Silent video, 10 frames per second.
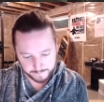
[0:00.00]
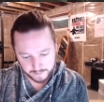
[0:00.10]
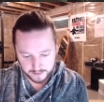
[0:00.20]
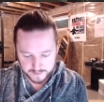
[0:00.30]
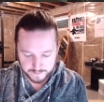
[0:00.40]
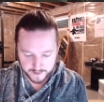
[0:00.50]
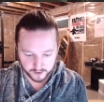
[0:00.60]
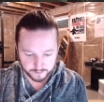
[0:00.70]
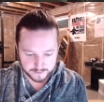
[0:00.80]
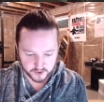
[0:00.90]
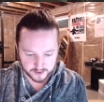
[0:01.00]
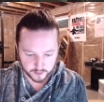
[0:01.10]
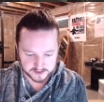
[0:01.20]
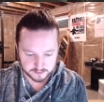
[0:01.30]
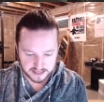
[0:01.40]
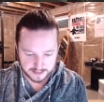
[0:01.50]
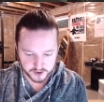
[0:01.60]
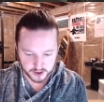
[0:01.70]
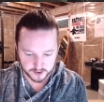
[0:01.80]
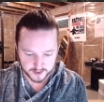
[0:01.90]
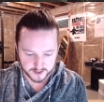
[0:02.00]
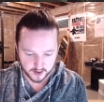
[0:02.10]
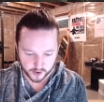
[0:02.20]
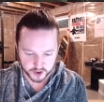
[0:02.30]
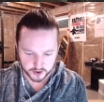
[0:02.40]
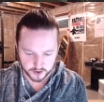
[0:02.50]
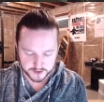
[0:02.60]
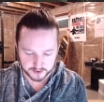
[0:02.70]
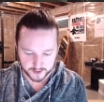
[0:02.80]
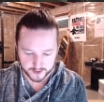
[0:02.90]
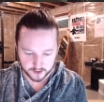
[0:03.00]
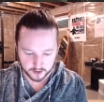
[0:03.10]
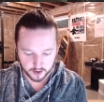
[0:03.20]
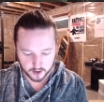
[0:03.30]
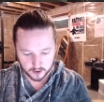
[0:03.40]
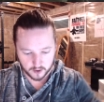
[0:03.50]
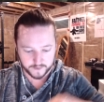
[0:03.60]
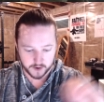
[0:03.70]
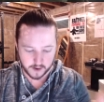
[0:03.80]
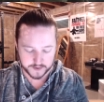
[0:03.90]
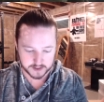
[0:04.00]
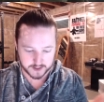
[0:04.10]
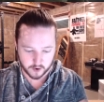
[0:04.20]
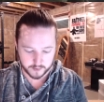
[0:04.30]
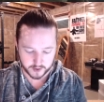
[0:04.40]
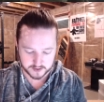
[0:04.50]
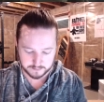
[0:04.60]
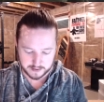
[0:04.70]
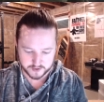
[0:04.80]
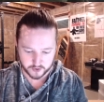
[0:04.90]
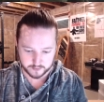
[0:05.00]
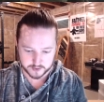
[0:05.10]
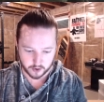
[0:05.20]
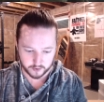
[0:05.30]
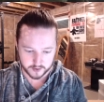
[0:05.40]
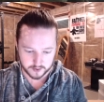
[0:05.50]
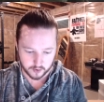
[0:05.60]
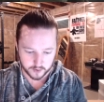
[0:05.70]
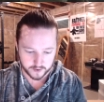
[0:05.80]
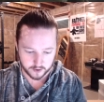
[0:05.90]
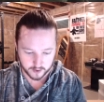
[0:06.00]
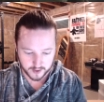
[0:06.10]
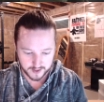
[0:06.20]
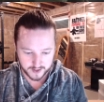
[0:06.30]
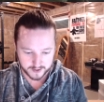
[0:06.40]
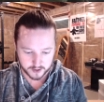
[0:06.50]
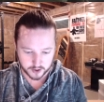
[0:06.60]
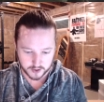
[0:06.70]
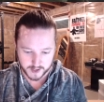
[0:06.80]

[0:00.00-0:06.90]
But maybe the ba baby dragon will get some damage done to that tower. I should have used the lightning on the opposite tower because the baby dragon was already going there, and I could